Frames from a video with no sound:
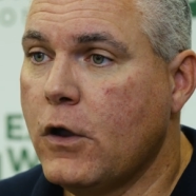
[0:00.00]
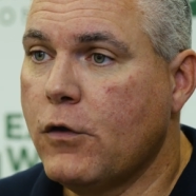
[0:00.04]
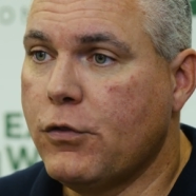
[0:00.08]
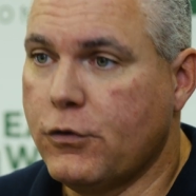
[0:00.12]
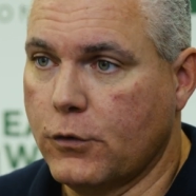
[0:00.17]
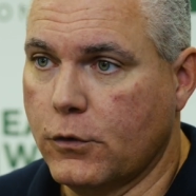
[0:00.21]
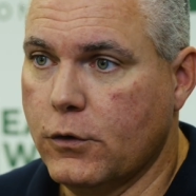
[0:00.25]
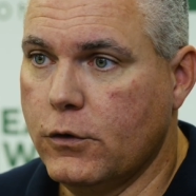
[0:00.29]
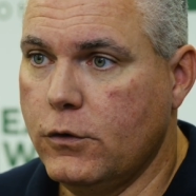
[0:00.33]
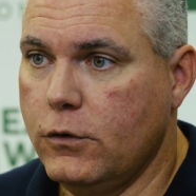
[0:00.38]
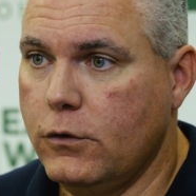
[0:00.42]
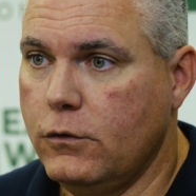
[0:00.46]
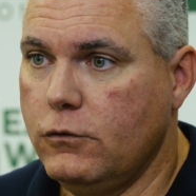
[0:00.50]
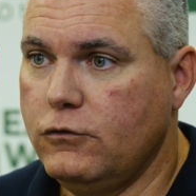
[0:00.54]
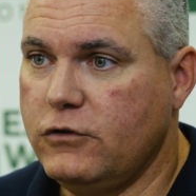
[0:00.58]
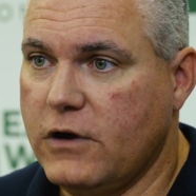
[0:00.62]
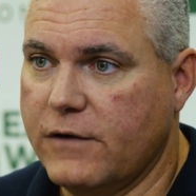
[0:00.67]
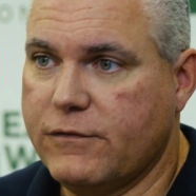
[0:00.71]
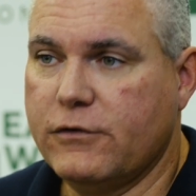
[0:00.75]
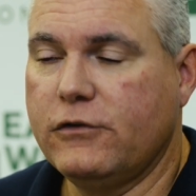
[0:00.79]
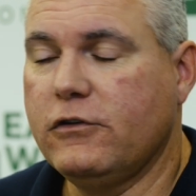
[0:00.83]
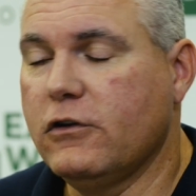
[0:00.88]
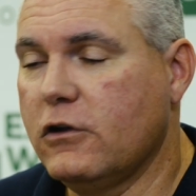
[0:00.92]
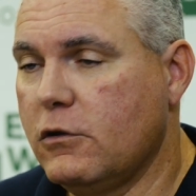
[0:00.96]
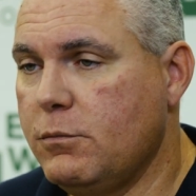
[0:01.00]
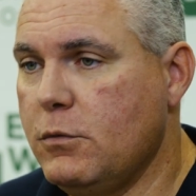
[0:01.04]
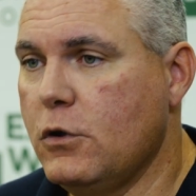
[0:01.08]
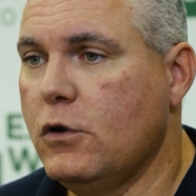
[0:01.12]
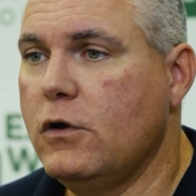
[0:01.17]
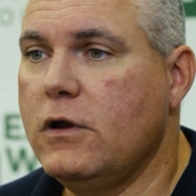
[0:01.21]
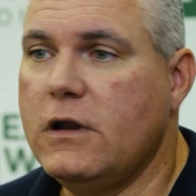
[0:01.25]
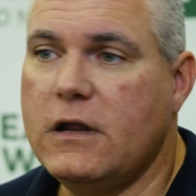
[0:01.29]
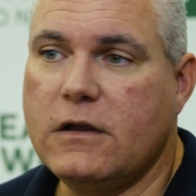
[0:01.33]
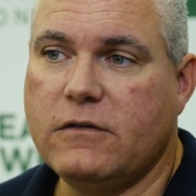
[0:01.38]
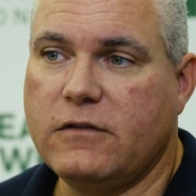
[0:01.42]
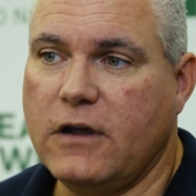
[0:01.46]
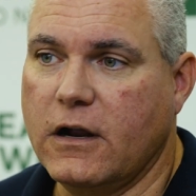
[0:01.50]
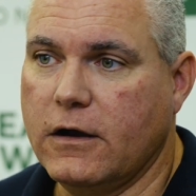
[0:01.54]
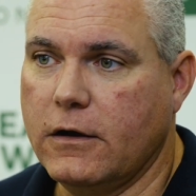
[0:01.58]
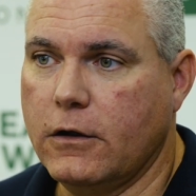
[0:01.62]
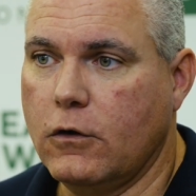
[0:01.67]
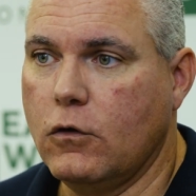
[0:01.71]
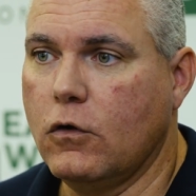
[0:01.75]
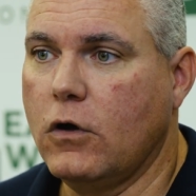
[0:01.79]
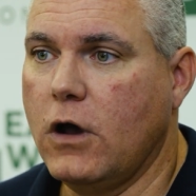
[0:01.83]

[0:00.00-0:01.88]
through Jefferson Community and Technical